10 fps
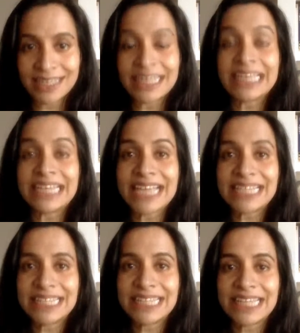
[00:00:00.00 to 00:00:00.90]
and
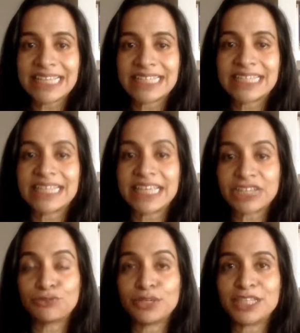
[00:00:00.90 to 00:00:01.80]
connecting these to the
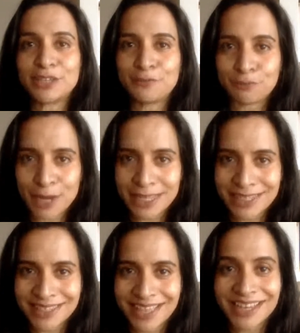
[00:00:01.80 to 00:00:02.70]
histories of
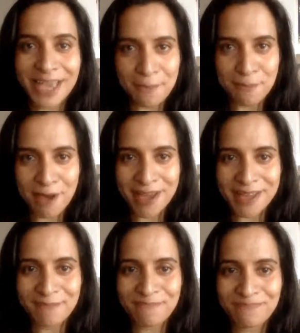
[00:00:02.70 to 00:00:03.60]
race and
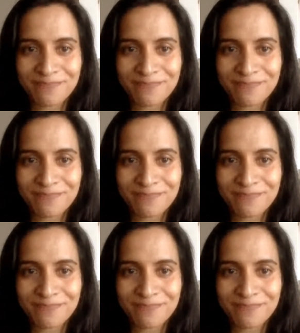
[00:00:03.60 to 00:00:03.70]
empire.